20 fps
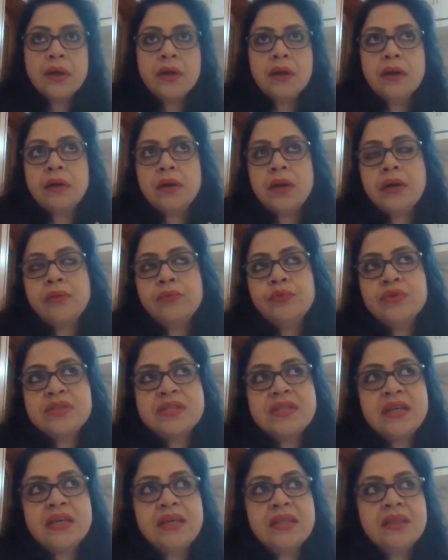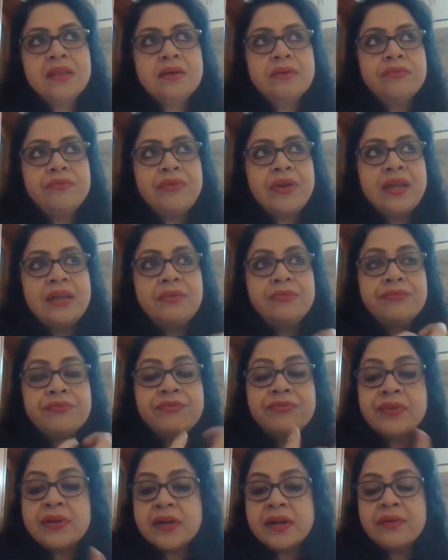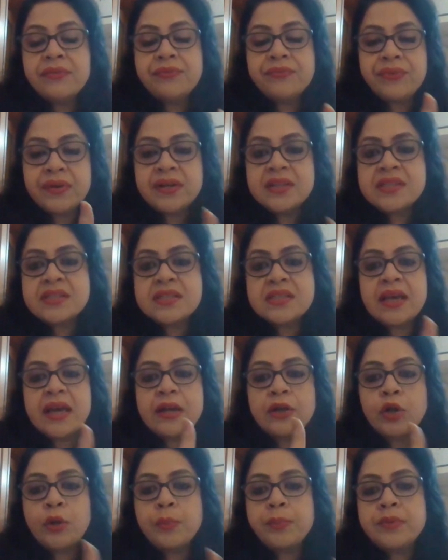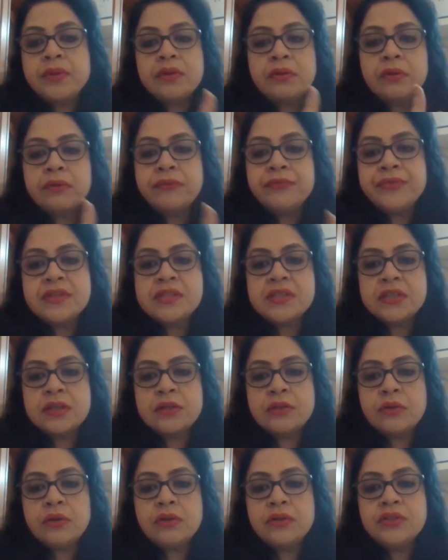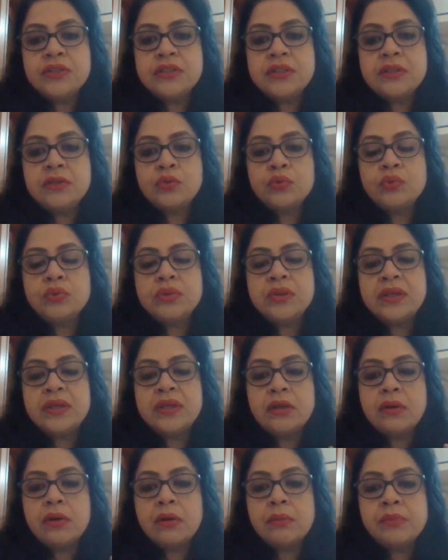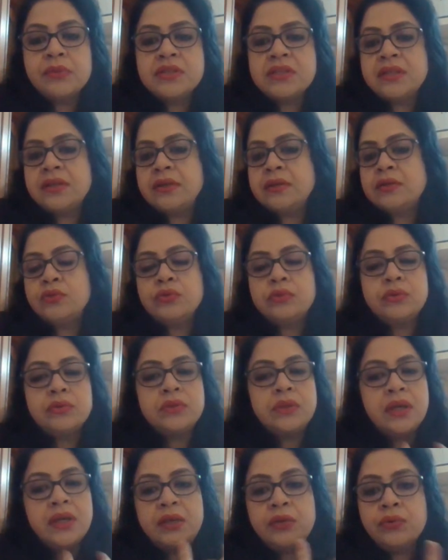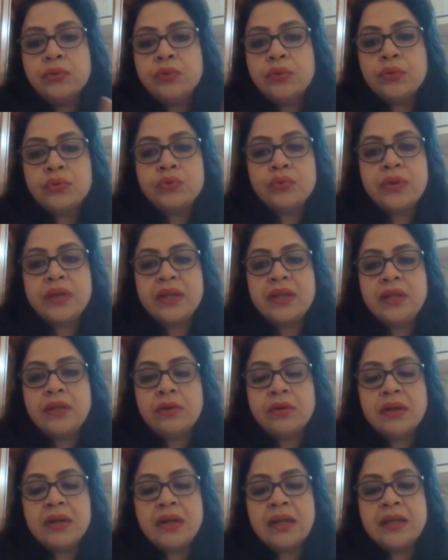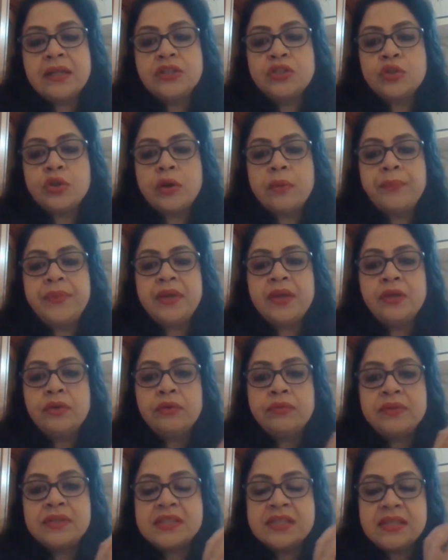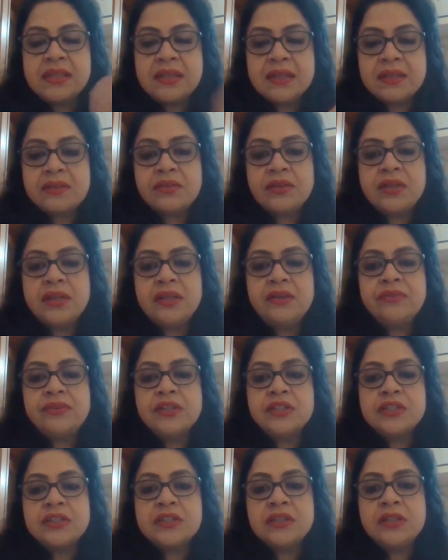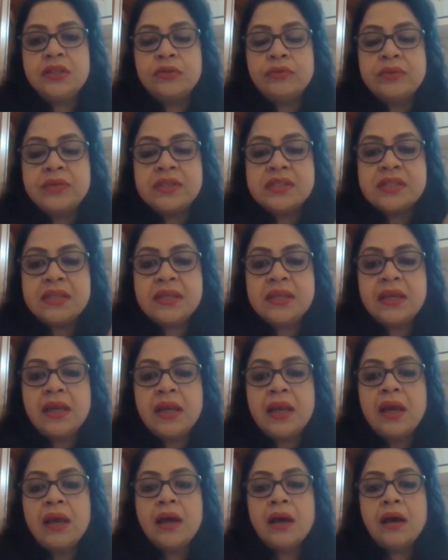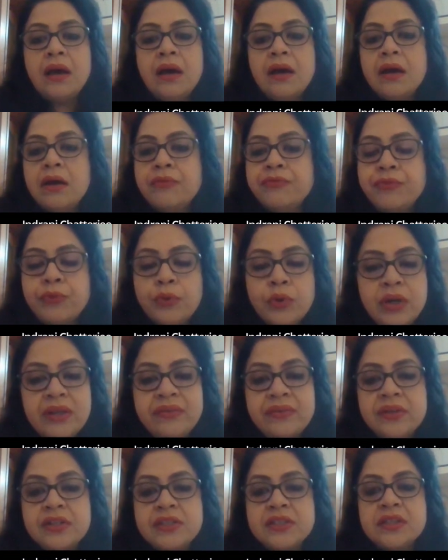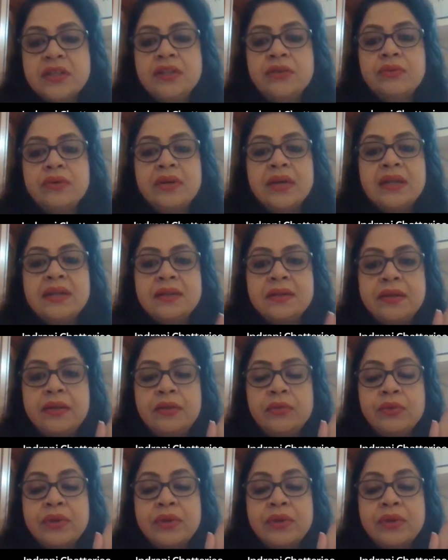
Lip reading: I would say the very first adopter of this technology through the e-commerce. Today, you go to any online shopping, you will see a 3D version, you will see a 4D version. You can